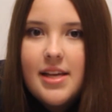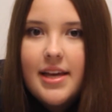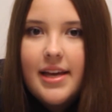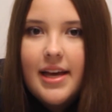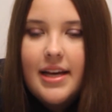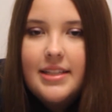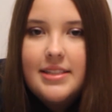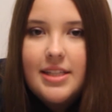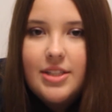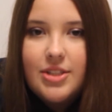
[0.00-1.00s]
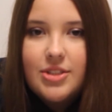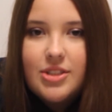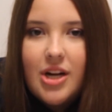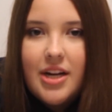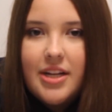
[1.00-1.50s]
I guess, and you
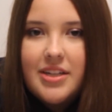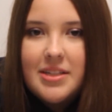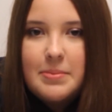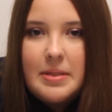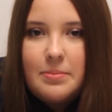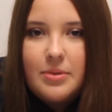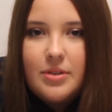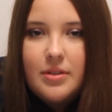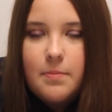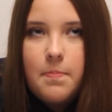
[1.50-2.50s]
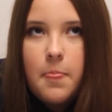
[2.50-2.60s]
start hearing people,